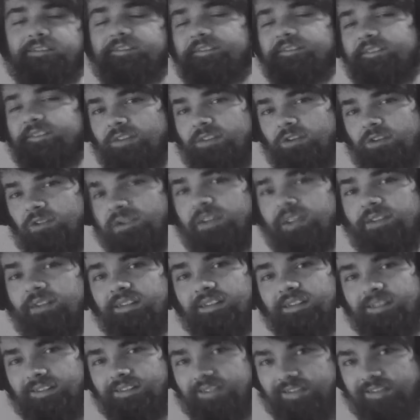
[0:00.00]

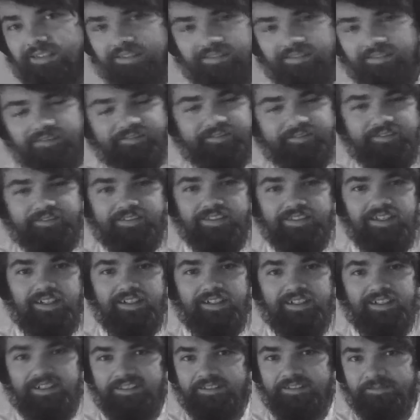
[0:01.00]
craziness.
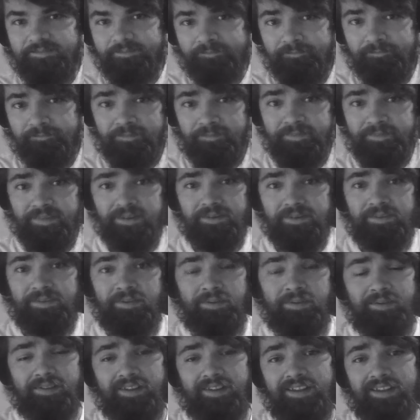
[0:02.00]
So
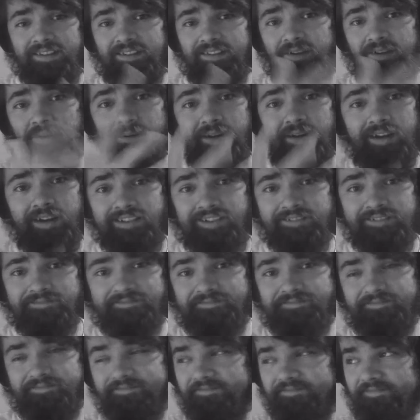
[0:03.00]
there's lots going on.
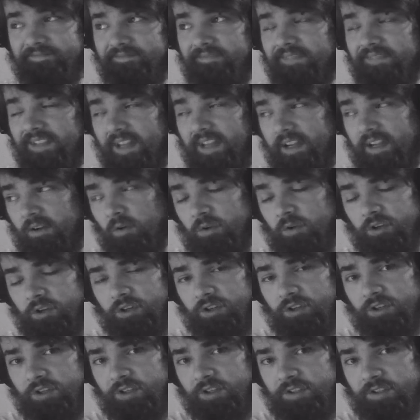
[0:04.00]
I ordered